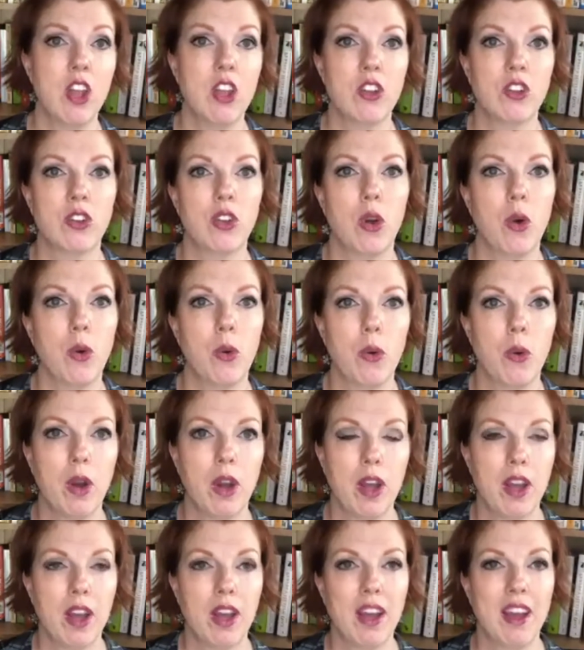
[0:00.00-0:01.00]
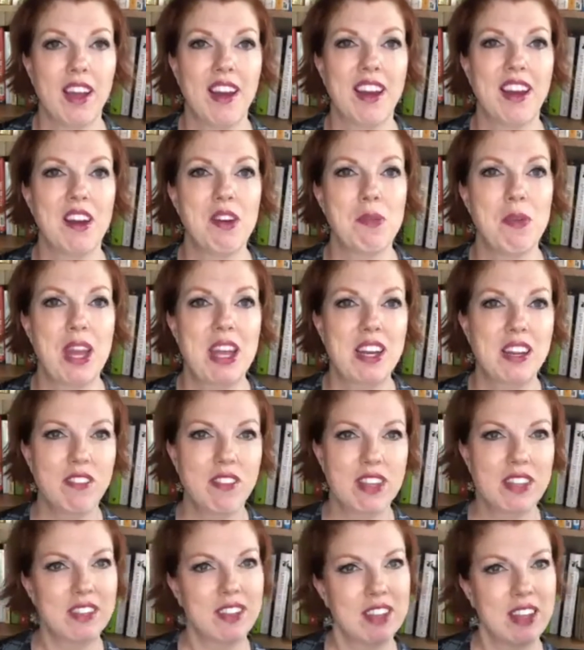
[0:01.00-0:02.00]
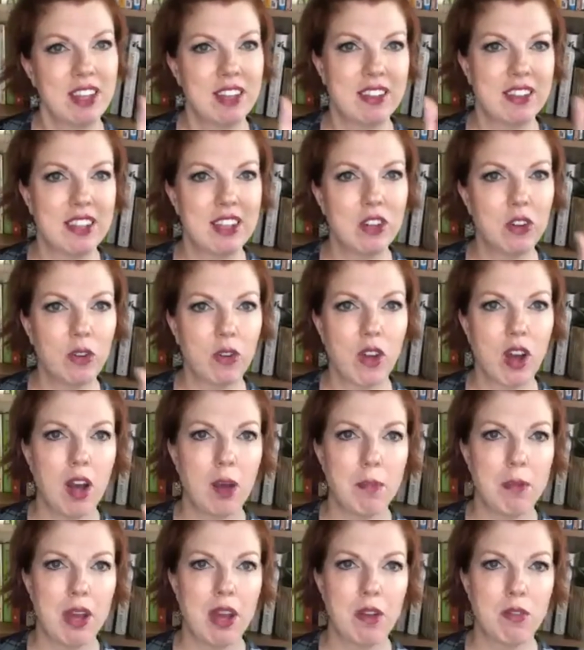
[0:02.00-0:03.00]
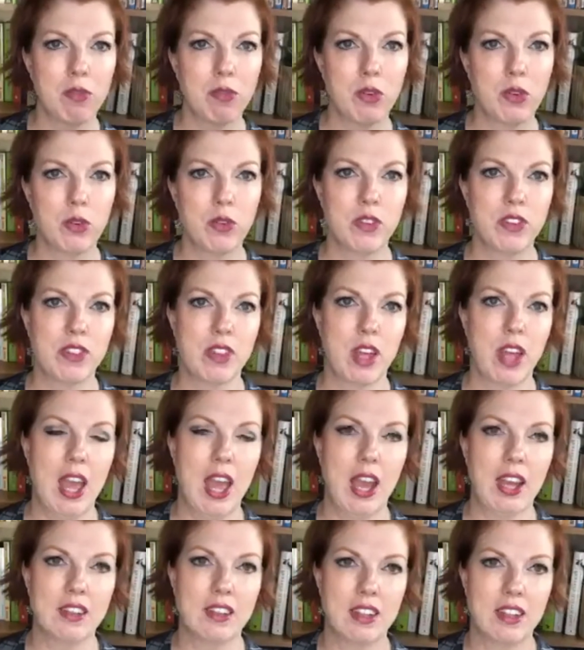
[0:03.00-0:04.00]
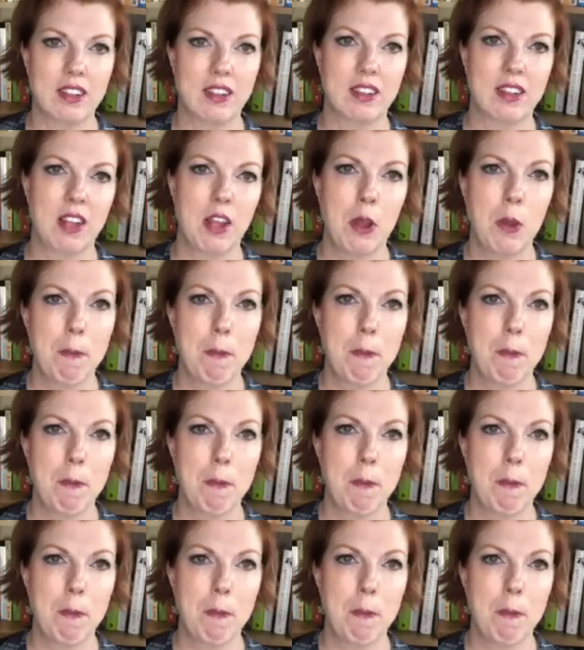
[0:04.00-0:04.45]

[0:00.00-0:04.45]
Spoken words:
So any of these single compound foods that act as